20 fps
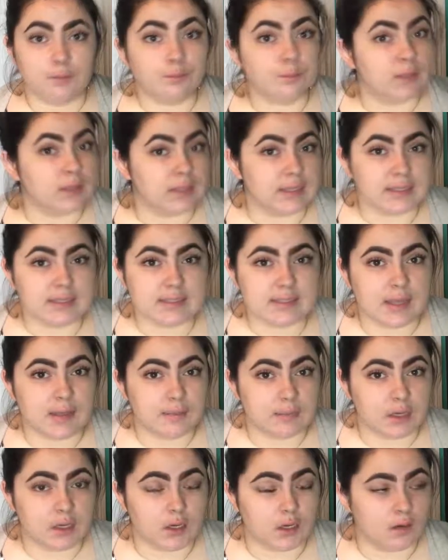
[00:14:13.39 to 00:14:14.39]
please let
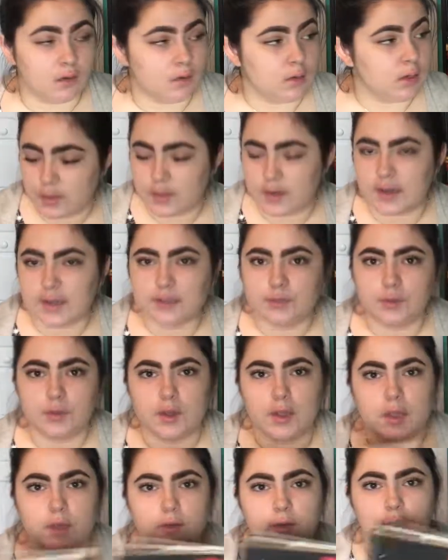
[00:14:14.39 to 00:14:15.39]
me know. The next book
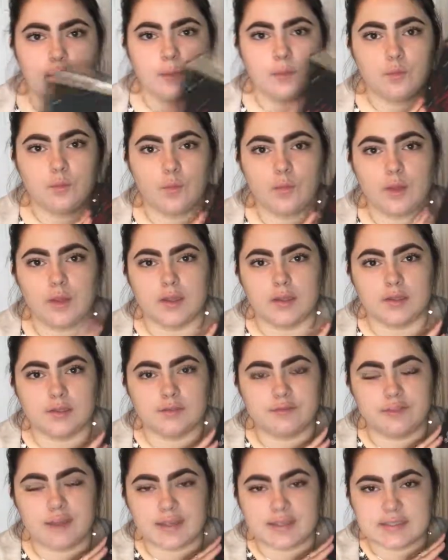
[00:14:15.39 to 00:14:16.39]
I grabbed was
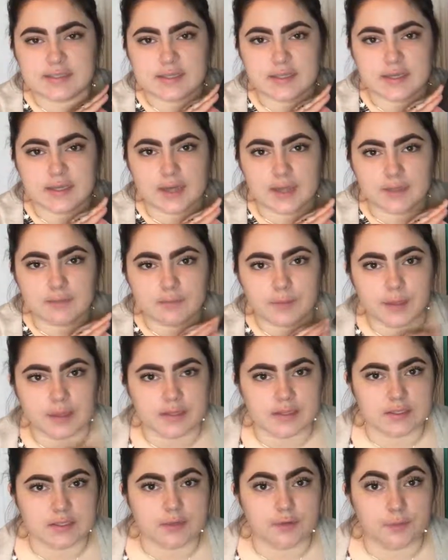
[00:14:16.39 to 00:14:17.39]
Vassa in the Night by
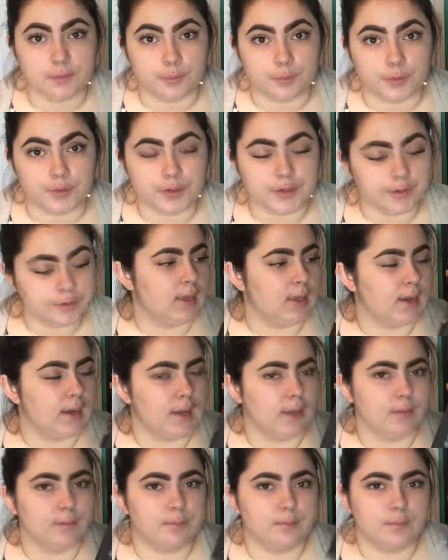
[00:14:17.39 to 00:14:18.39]
Sarah Porter, and
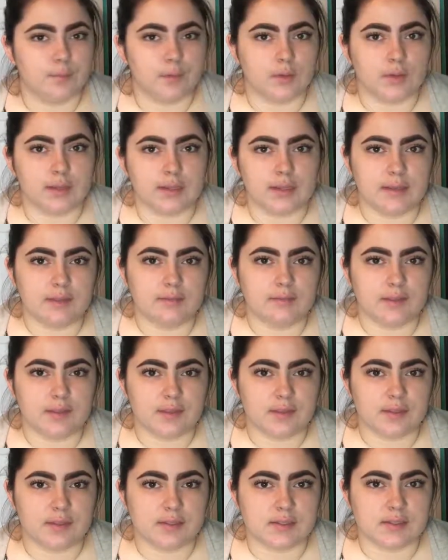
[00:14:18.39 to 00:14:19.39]
I believe
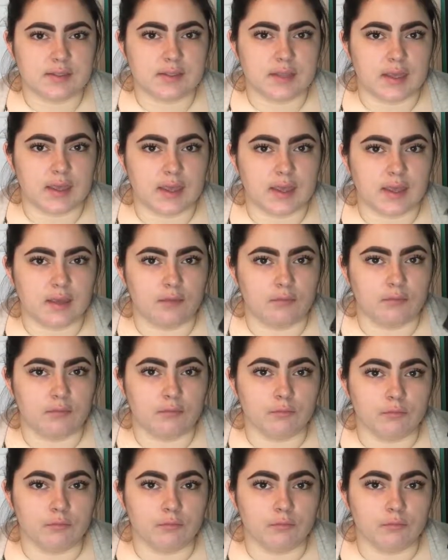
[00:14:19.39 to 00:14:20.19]
that this is a